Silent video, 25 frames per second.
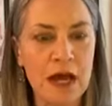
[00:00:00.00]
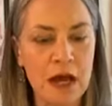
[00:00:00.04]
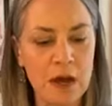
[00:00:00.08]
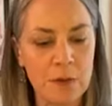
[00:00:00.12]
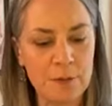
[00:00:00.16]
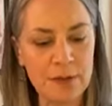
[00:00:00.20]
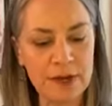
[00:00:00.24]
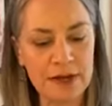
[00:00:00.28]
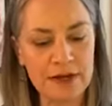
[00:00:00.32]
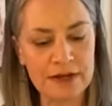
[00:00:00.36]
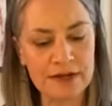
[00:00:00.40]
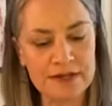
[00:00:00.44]

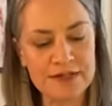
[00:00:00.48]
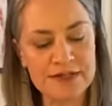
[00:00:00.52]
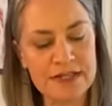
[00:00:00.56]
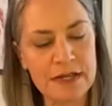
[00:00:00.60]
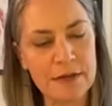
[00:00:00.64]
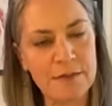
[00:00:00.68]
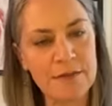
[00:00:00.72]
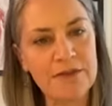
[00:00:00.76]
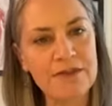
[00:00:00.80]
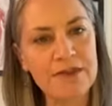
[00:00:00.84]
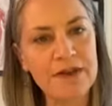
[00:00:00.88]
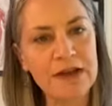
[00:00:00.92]
But
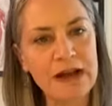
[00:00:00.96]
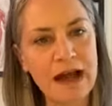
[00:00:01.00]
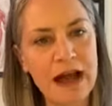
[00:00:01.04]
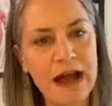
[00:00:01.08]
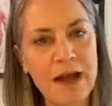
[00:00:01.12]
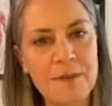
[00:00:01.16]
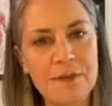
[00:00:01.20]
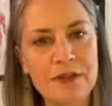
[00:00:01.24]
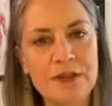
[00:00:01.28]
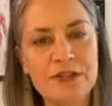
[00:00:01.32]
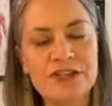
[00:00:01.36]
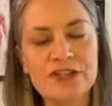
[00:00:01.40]
some of the
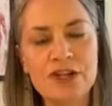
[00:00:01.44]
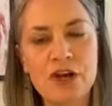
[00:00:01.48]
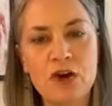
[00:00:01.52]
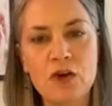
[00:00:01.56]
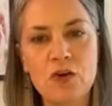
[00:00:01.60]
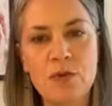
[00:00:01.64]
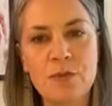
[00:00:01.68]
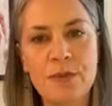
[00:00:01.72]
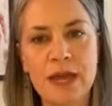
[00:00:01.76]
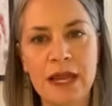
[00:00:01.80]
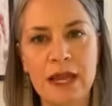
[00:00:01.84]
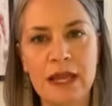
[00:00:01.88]
common
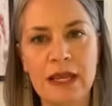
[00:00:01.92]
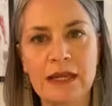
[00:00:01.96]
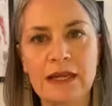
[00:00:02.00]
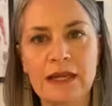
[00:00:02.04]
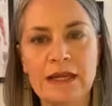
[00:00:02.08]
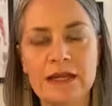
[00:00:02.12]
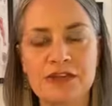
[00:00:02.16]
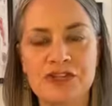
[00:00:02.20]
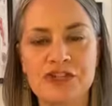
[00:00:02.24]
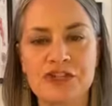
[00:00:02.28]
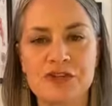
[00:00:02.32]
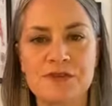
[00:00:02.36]
toe pain
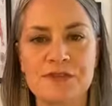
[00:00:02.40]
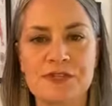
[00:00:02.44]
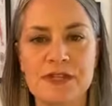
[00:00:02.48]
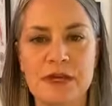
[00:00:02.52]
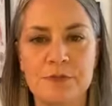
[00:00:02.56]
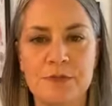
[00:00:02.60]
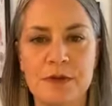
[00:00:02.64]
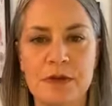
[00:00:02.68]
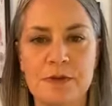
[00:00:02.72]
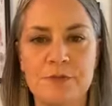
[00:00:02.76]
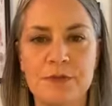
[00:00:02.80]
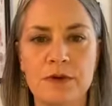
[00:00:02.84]
issues
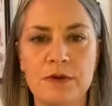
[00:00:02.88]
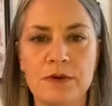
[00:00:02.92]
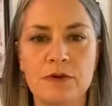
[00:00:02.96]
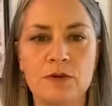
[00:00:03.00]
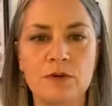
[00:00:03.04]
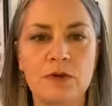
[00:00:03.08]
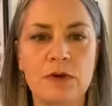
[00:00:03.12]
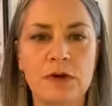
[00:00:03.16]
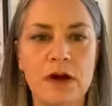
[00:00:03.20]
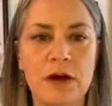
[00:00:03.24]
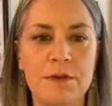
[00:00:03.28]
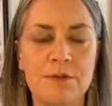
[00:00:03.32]
that people
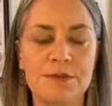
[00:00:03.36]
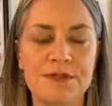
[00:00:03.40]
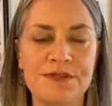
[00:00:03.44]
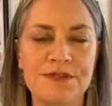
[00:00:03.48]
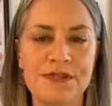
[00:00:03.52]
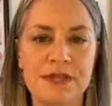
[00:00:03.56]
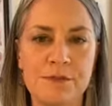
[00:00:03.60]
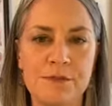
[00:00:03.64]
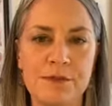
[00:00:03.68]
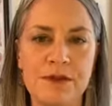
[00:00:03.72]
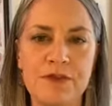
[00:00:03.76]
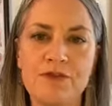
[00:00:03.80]
will come to
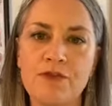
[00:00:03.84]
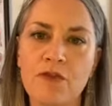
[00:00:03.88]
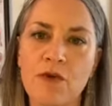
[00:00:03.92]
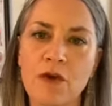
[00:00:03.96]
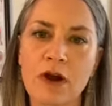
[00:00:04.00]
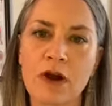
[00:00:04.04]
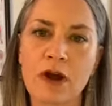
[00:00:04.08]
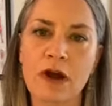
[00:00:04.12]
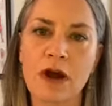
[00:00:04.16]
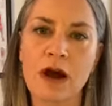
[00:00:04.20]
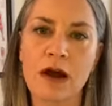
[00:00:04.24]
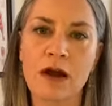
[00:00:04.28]
see me
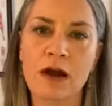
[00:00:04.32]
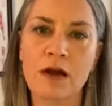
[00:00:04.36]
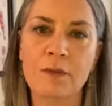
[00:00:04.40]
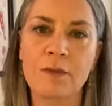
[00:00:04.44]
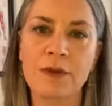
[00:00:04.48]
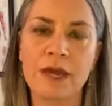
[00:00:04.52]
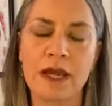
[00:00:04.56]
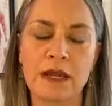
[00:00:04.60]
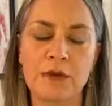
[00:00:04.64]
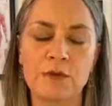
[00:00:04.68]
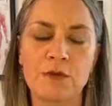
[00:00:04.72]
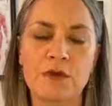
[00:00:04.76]
for are
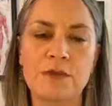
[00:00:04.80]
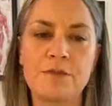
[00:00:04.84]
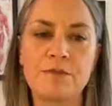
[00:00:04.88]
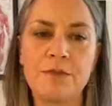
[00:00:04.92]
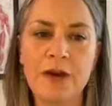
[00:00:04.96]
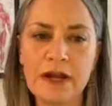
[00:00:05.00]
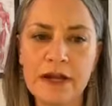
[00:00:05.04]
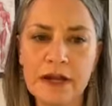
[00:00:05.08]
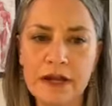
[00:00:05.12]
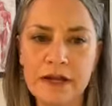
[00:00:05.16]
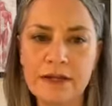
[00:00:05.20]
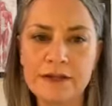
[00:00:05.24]
pain with
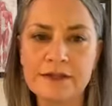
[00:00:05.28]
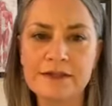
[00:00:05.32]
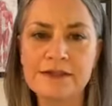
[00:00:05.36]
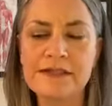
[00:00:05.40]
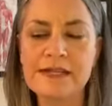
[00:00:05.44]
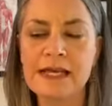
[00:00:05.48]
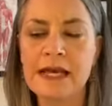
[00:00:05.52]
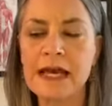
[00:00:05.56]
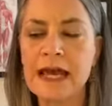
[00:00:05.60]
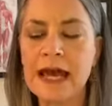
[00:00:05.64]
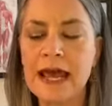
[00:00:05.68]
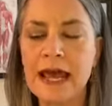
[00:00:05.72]
bunions,
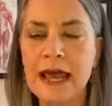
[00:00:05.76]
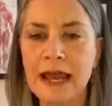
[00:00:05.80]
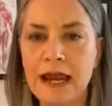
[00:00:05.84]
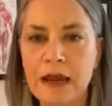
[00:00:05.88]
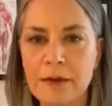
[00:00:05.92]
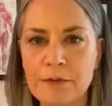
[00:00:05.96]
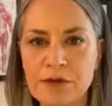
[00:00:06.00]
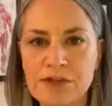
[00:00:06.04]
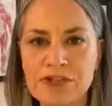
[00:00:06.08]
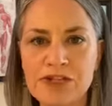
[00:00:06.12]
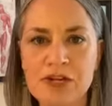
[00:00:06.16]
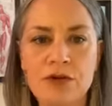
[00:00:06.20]

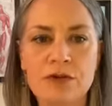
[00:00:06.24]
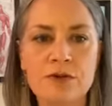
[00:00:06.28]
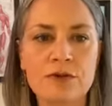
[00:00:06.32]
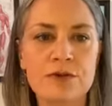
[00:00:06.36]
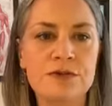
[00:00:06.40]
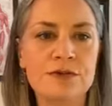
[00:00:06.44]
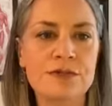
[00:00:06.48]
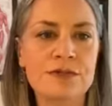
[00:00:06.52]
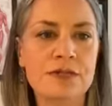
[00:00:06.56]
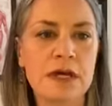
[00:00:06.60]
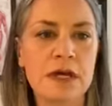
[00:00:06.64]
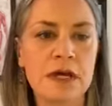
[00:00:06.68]
hammer
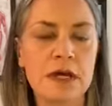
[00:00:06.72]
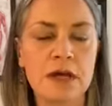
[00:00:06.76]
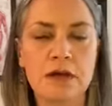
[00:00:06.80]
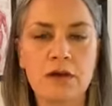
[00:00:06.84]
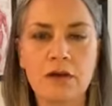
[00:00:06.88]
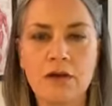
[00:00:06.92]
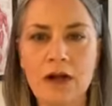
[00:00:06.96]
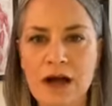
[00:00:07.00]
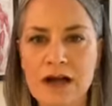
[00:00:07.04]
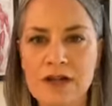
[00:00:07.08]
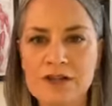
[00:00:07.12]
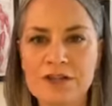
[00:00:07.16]
toes,
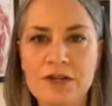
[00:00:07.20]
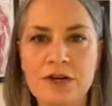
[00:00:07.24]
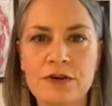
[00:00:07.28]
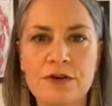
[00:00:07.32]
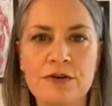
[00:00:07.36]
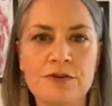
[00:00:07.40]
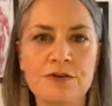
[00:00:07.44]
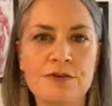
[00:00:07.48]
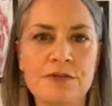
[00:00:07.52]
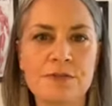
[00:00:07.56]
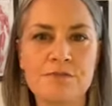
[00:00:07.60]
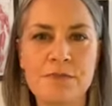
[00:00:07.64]
claw
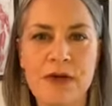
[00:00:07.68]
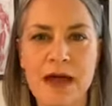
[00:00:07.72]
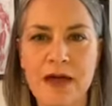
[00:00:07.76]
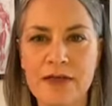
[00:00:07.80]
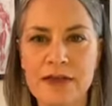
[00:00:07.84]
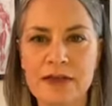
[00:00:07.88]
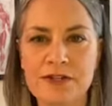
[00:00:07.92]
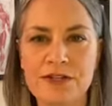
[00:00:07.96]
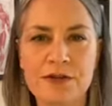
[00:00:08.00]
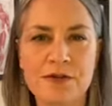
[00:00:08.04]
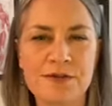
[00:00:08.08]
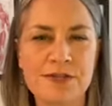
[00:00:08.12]
toes,
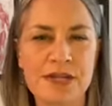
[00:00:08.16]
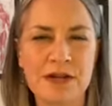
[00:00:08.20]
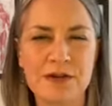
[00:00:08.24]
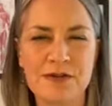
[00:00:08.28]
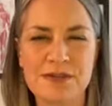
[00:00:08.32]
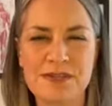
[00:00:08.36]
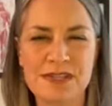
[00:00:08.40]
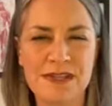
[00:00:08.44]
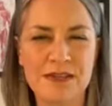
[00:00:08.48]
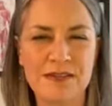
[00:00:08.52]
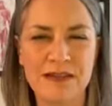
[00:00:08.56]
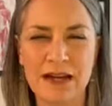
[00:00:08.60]
mallet toes. I
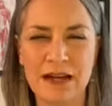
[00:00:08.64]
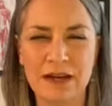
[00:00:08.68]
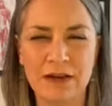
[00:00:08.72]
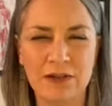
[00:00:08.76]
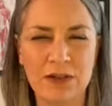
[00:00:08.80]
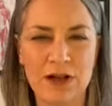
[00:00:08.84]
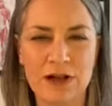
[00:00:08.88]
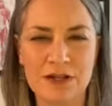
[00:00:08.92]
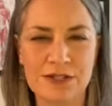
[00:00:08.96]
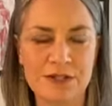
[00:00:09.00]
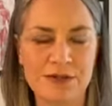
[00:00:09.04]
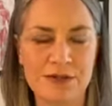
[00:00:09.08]
don't see a lot of
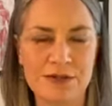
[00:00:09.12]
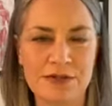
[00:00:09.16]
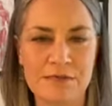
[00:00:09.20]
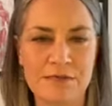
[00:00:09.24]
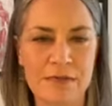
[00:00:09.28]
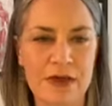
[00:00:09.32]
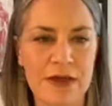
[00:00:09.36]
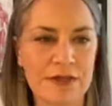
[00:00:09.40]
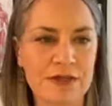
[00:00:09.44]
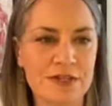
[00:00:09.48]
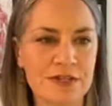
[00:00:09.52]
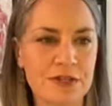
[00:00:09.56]
claw toes and
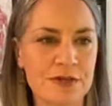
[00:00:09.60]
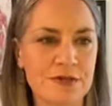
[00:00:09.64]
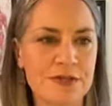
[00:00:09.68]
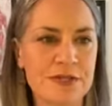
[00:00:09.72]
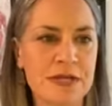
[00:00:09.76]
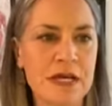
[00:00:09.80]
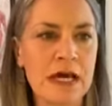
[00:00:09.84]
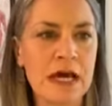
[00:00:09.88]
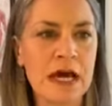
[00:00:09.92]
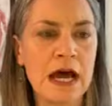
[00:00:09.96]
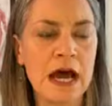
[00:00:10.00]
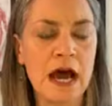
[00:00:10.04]
mallet toes.
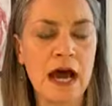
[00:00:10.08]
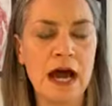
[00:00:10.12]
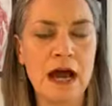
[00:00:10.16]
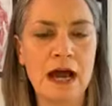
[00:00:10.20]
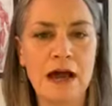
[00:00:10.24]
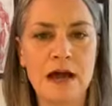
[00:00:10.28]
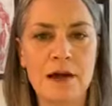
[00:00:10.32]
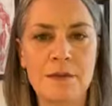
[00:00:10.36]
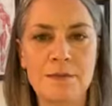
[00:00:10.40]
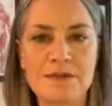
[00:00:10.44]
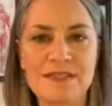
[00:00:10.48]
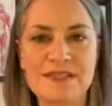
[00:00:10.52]

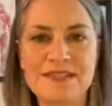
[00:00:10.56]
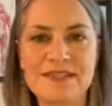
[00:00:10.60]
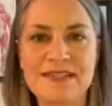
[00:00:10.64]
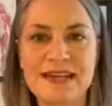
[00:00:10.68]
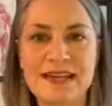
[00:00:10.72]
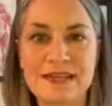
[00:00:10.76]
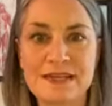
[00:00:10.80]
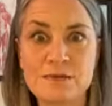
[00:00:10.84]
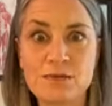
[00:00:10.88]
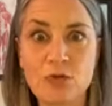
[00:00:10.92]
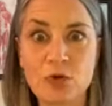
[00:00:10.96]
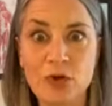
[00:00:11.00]

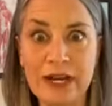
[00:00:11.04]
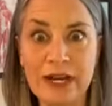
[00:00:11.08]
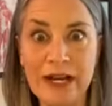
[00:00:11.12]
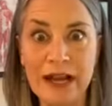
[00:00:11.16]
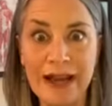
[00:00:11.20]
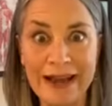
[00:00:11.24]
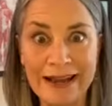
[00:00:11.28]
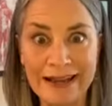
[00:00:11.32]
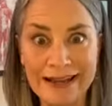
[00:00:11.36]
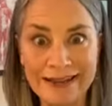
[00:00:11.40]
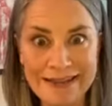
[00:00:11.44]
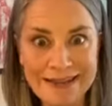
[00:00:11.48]

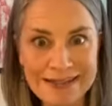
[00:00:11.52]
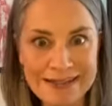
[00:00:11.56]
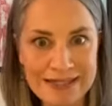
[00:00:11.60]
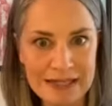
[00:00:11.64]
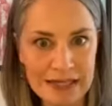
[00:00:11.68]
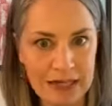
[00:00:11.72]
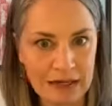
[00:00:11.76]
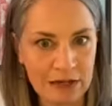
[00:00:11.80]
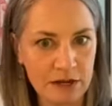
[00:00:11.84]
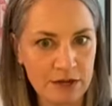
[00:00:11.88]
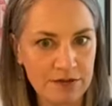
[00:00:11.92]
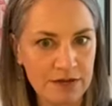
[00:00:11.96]
Sesamoiditis. I
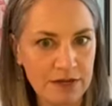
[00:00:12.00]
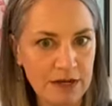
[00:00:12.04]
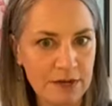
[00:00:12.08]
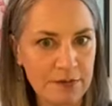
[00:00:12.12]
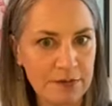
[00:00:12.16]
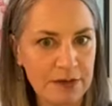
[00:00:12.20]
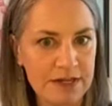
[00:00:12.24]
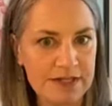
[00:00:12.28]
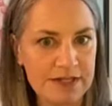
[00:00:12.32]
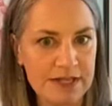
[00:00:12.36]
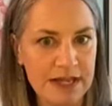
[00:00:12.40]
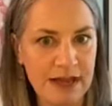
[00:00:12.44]
don't know if
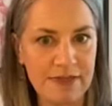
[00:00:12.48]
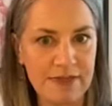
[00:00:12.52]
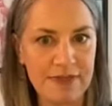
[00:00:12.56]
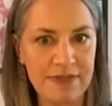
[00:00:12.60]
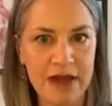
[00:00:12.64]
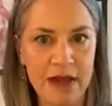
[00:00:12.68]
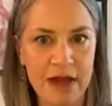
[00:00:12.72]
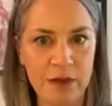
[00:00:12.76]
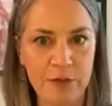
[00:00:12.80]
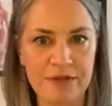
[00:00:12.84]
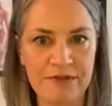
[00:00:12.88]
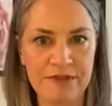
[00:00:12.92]
anybody's had
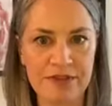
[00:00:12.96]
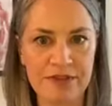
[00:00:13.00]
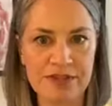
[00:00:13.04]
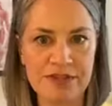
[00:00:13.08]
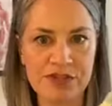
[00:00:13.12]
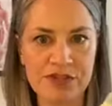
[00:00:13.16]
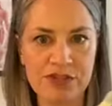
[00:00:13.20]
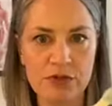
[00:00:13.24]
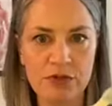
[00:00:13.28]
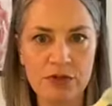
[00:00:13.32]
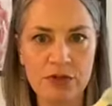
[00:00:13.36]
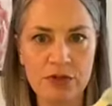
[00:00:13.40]
that. We have these
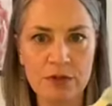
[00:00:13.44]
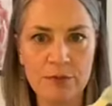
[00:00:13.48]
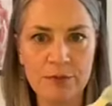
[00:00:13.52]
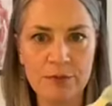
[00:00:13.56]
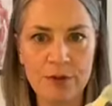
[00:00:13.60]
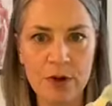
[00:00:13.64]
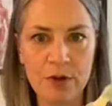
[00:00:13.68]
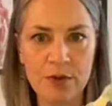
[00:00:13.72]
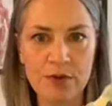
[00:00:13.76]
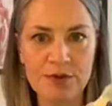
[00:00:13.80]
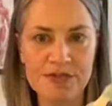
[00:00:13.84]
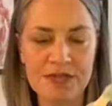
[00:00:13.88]
2 little
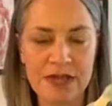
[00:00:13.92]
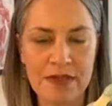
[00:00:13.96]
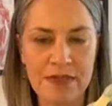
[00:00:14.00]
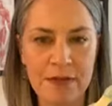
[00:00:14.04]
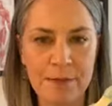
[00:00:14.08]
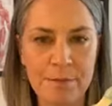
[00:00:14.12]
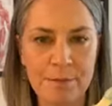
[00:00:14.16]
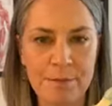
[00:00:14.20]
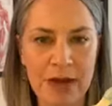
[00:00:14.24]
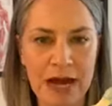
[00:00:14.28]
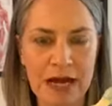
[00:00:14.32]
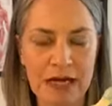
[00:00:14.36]
bones on the
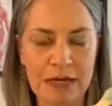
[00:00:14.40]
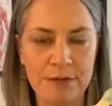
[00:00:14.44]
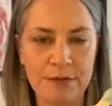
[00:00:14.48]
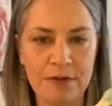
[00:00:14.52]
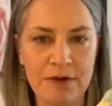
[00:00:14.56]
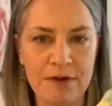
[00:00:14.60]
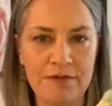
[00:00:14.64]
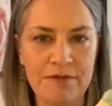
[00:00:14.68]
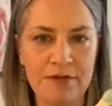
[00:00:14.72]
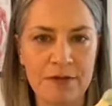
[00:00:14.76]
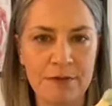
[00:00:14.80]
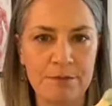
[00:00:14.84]
bottom
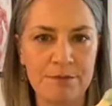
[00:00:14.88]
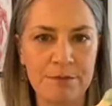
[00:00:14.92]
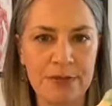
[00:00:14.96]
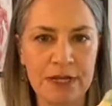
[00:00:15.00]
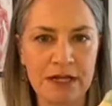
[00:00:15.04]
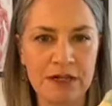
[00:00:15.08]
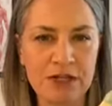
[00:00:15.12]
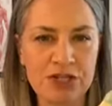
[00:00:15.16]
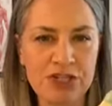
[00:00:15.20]
of the big